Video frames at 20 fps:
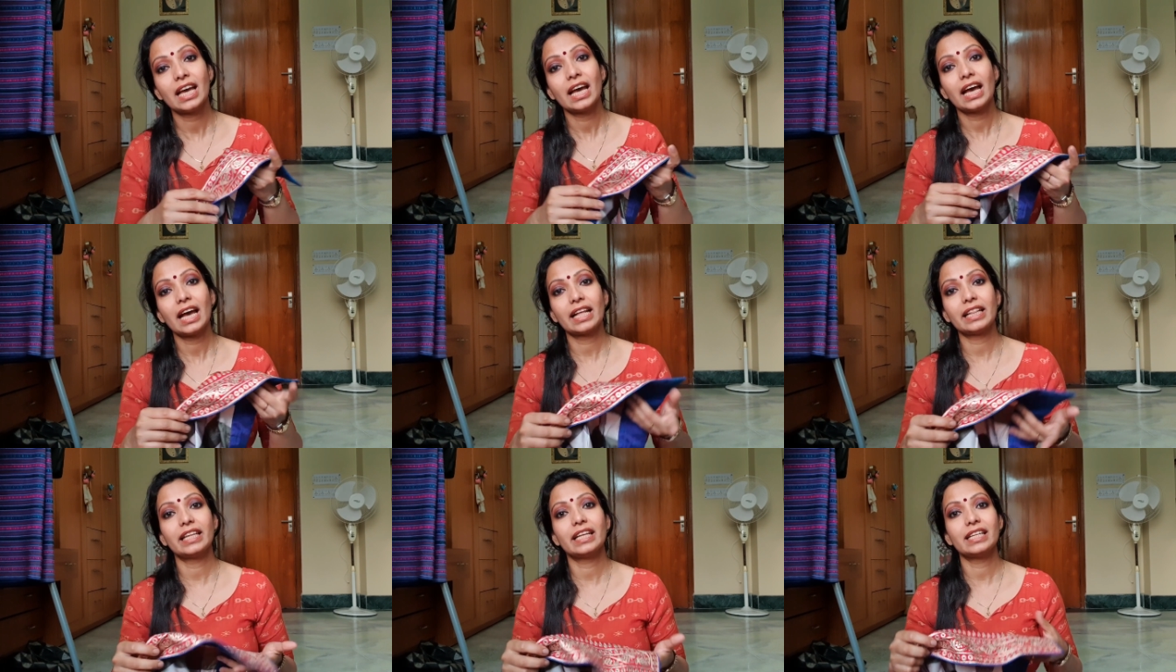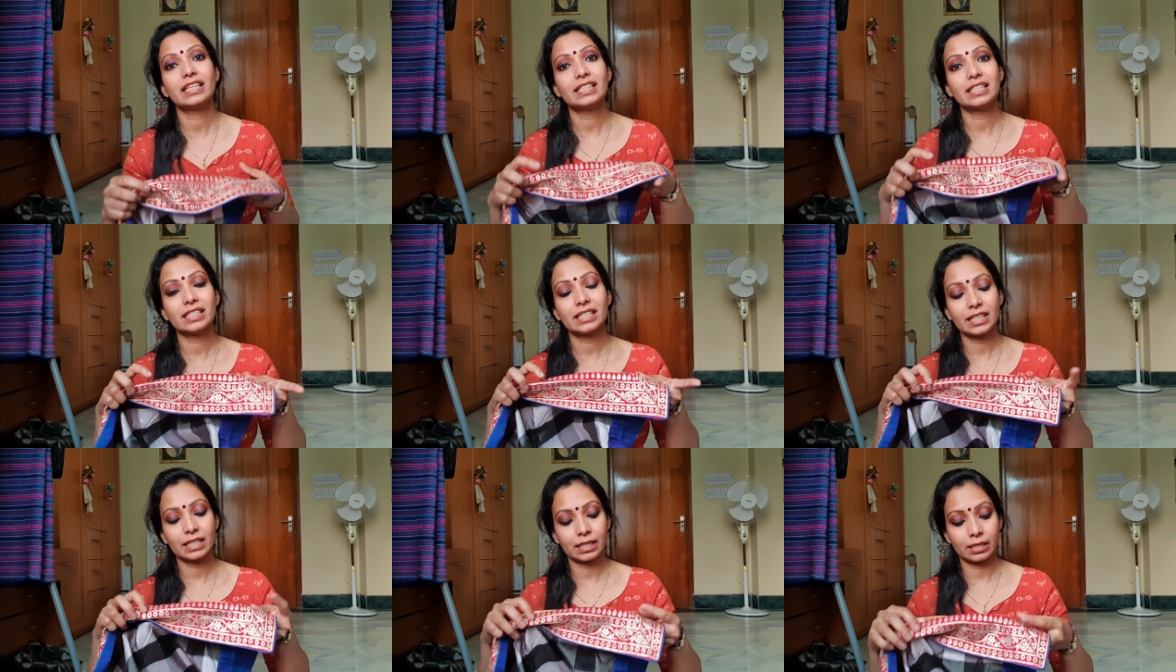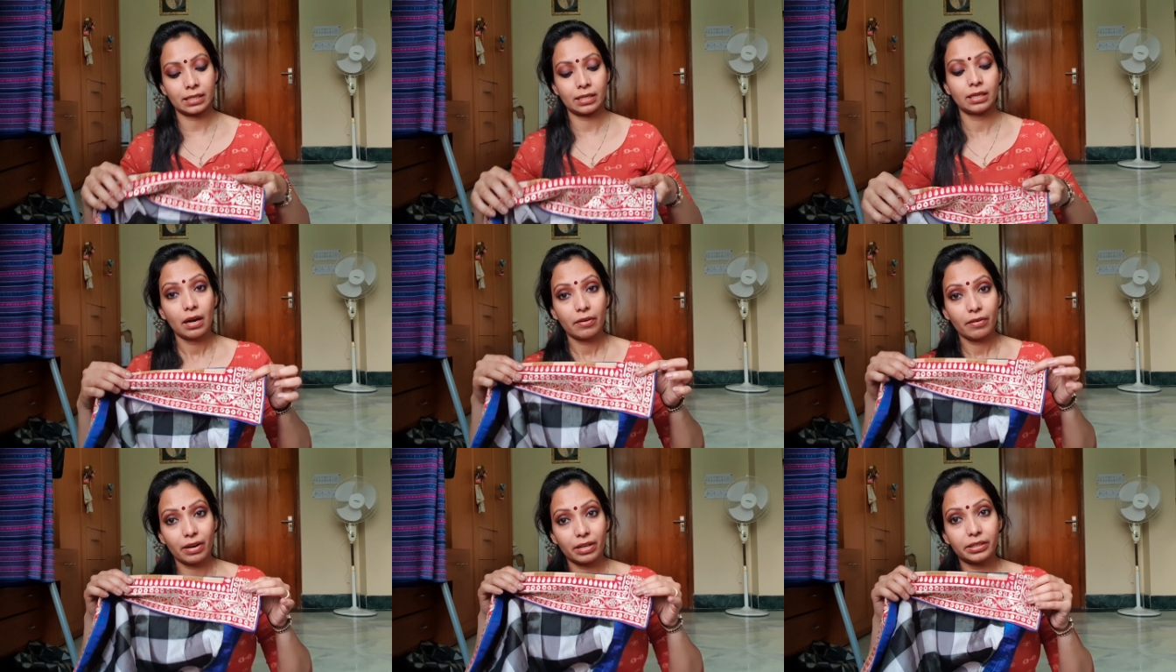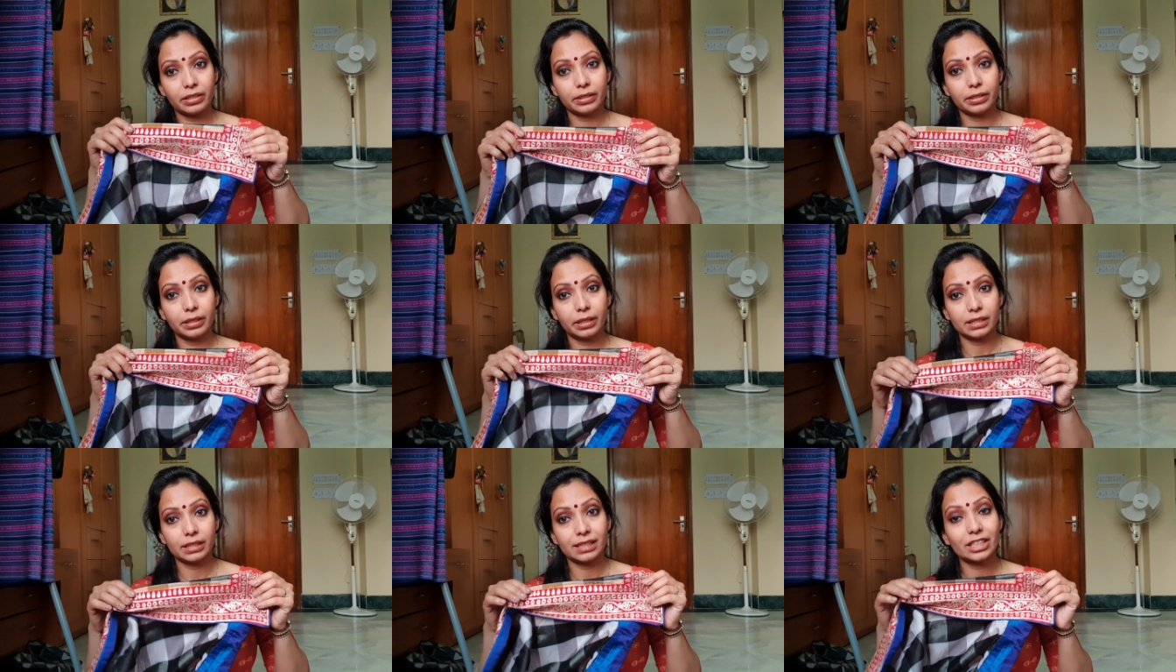and then stitch
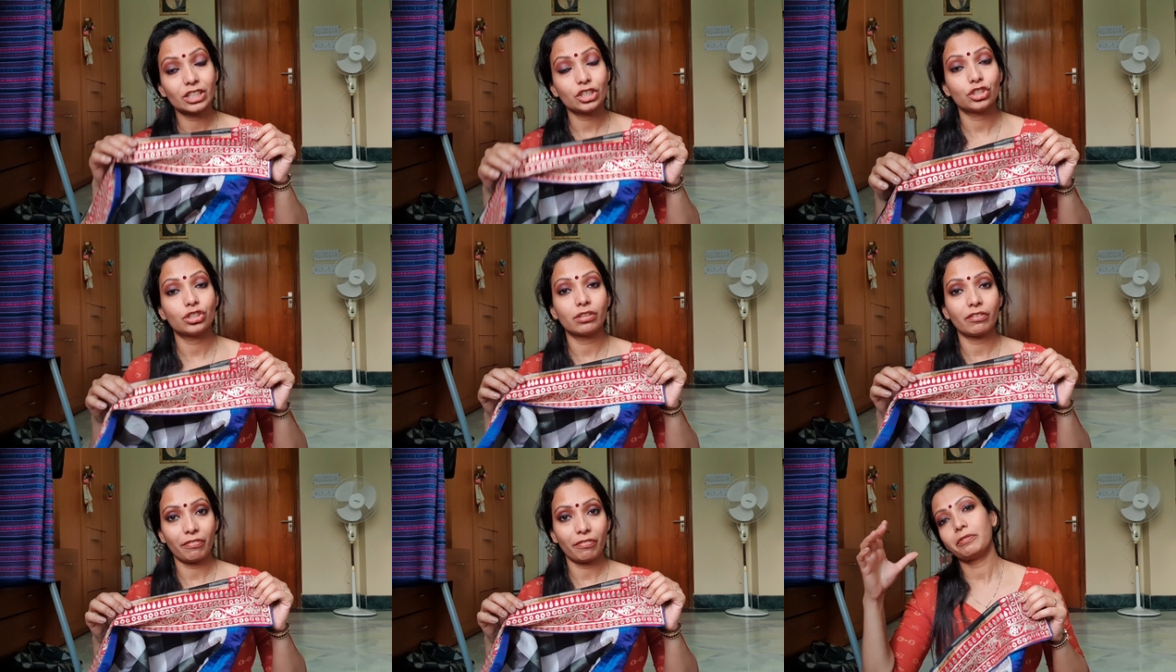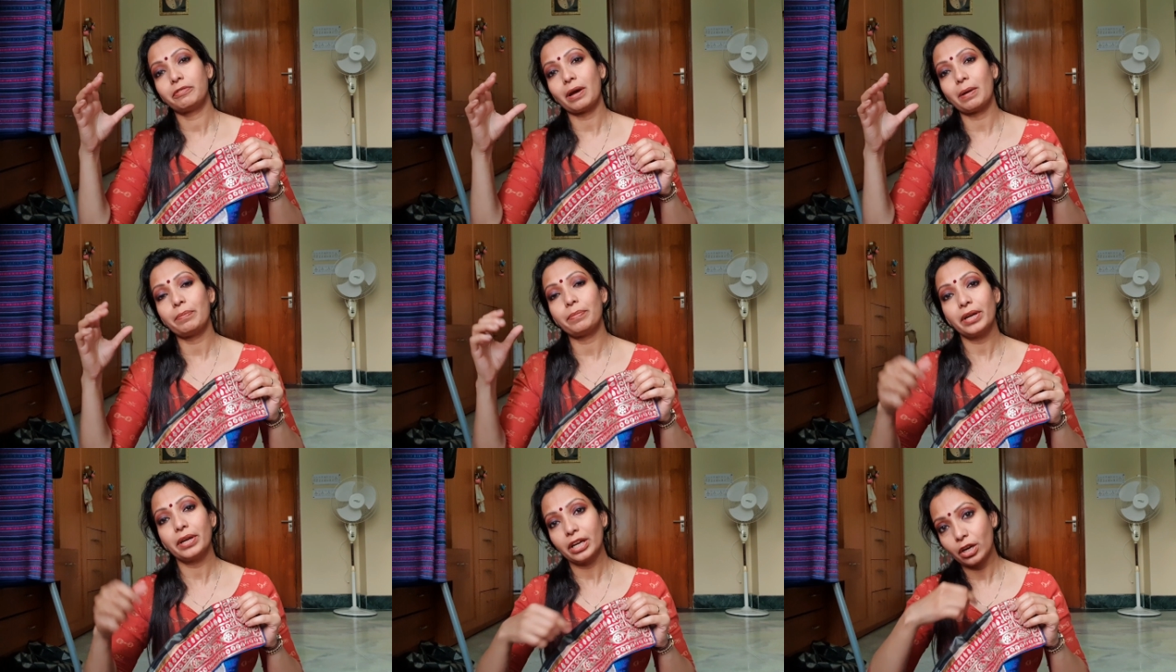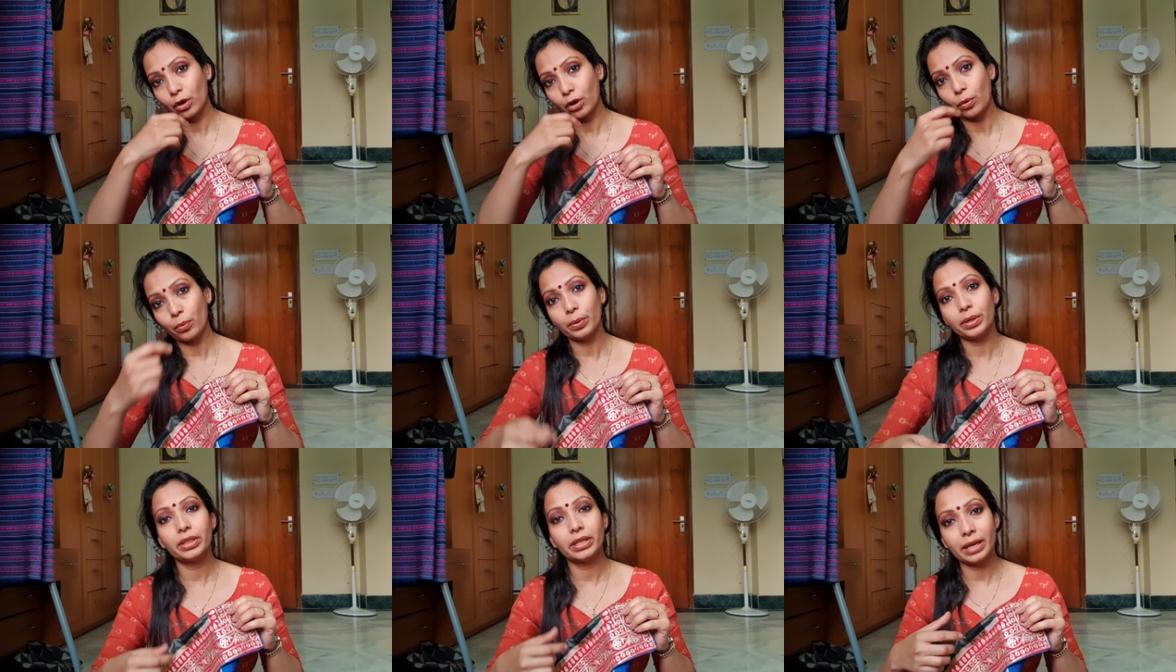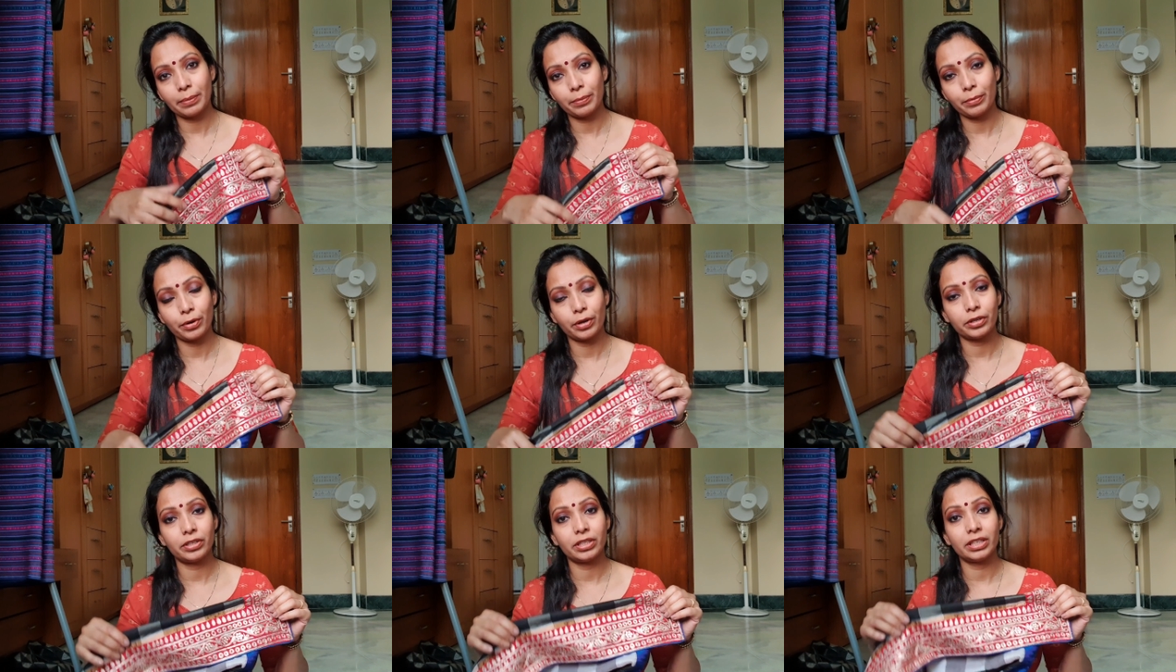the fabric with the
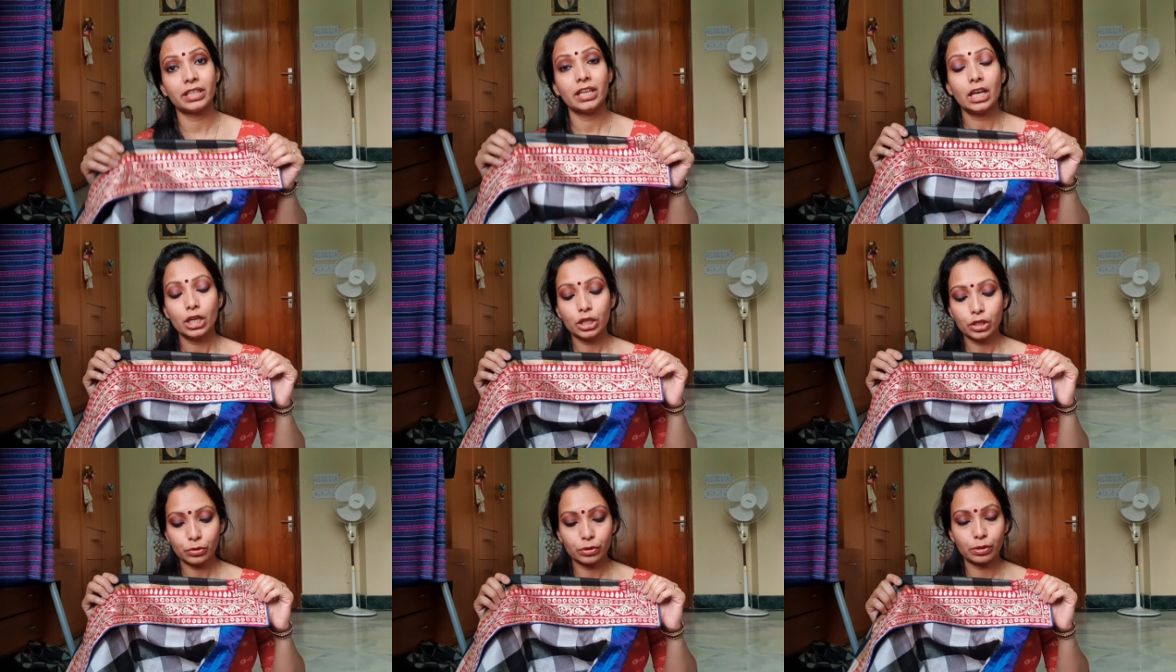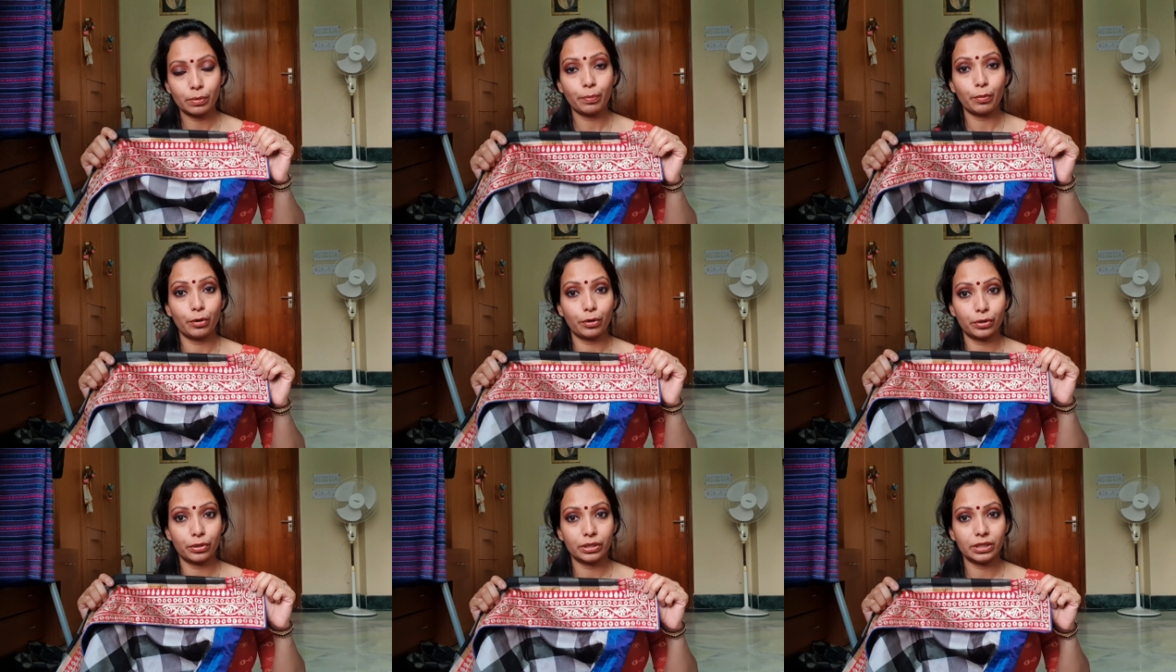embroidery to the border.